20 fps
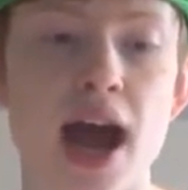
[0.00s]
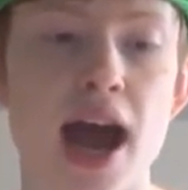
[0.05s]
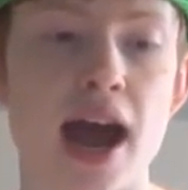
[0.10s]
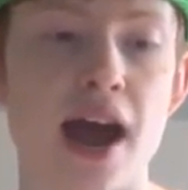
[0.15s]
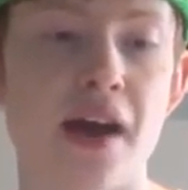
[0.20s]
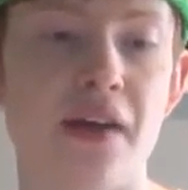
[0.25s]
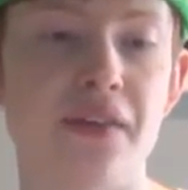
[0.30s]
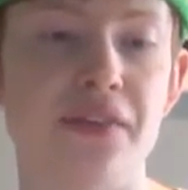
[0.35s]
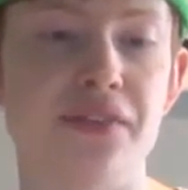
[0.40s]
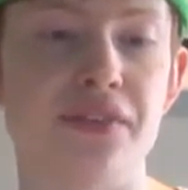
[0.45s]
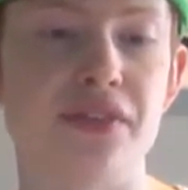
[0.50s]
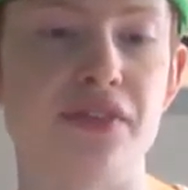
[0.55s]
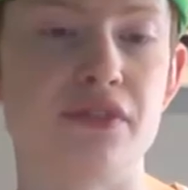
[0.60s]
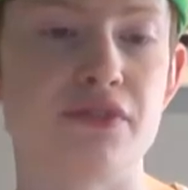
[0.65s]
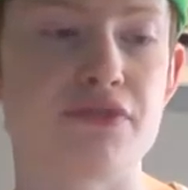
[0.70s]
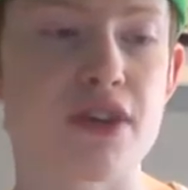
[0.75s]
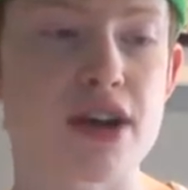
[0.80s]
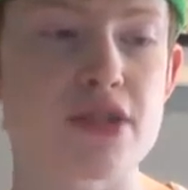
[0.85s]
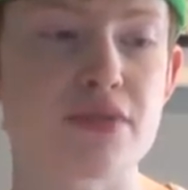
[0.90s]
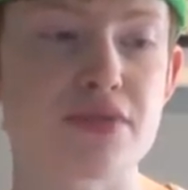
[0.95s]
and
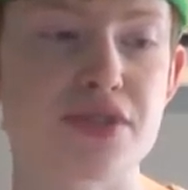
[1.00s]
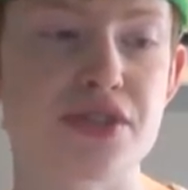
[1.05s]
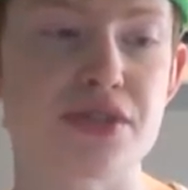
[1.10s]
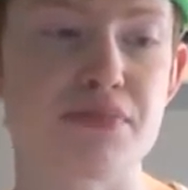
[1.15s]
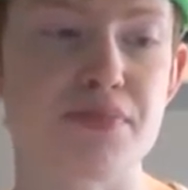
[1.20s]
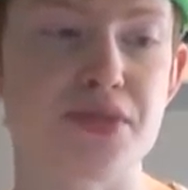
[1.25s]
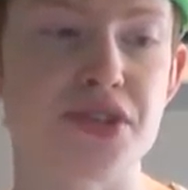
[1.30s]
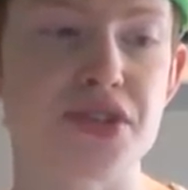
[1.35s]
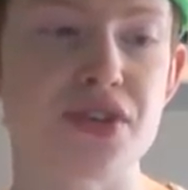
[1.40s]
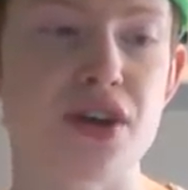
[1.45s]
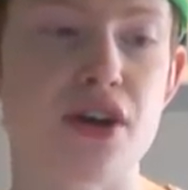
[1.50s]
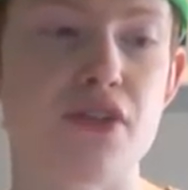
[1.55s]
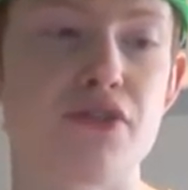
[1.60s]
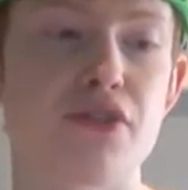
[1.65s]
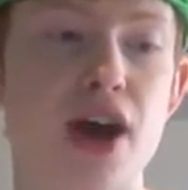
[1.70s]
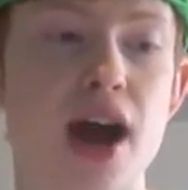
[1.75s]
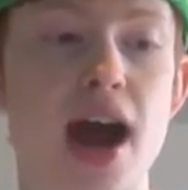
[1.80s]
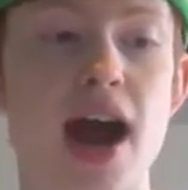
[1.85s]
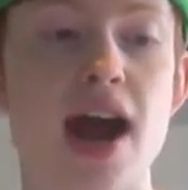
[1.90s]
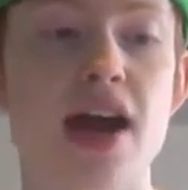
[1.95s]
found some
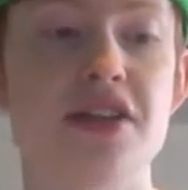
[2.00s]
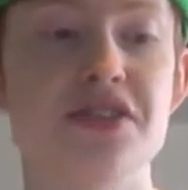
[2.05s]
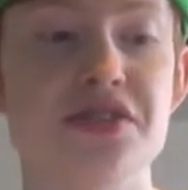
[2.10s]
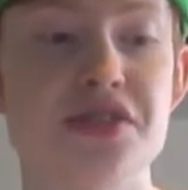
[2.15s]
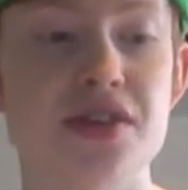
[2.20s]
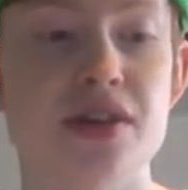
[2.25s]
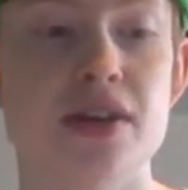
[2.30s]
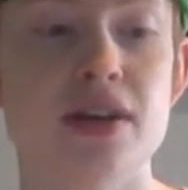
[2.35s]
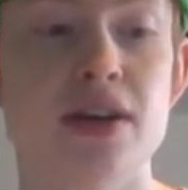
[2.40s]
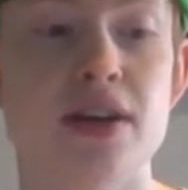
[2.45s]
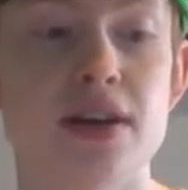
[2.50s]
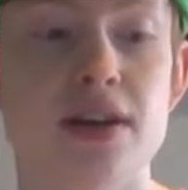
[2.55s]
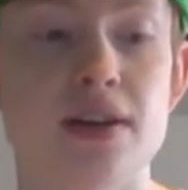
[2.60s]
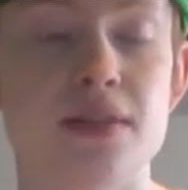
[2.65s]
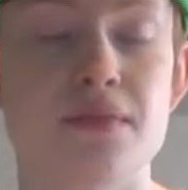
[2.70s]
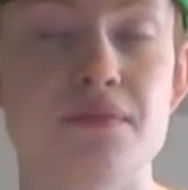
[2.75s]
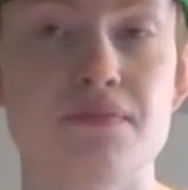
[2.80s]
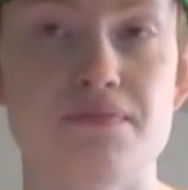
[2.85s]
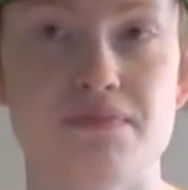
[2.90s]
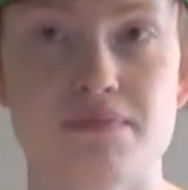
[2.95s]
stuff, and,
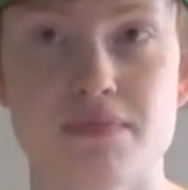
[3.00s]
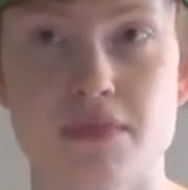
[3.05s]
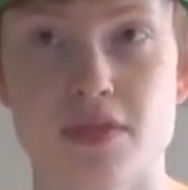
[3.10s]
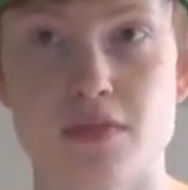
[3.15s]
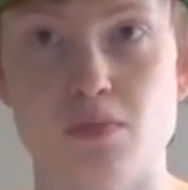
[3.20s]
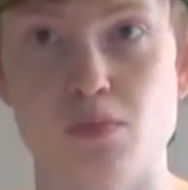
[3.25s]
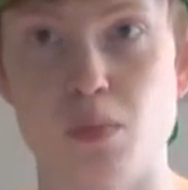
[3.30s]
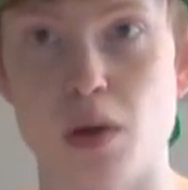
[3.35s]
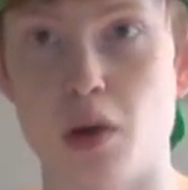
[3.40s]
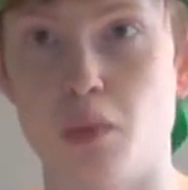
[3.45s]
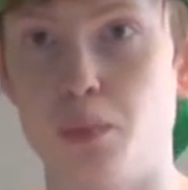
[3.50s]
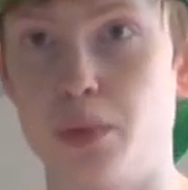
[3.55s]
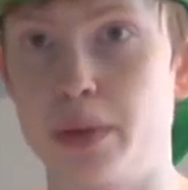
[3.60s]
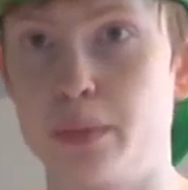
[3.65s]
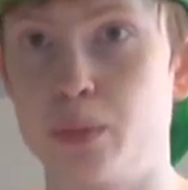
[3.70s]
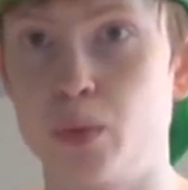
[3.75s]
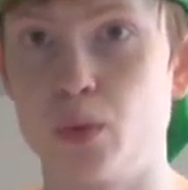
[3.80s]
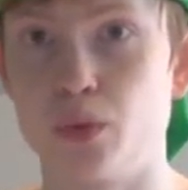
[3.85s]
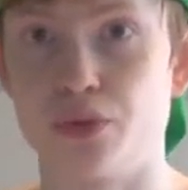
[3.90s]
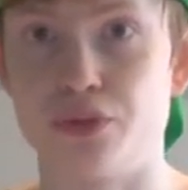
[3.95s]
well, we
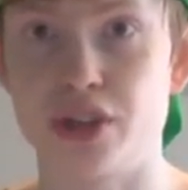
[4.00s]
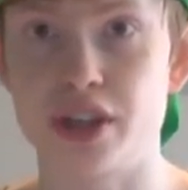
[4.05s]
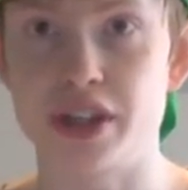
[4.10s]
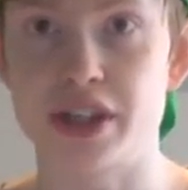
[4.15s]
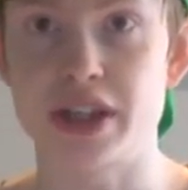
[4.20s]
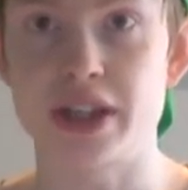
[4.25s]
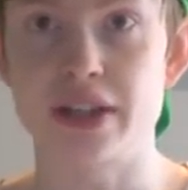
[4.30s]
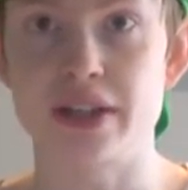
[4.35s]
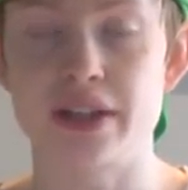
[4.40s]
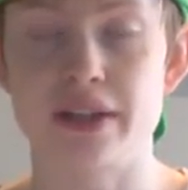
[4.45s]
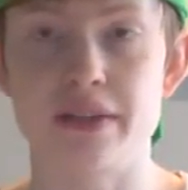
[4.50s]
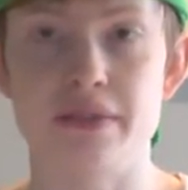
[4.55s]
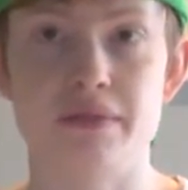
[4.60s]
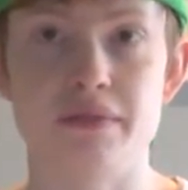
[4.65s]
were all thinking,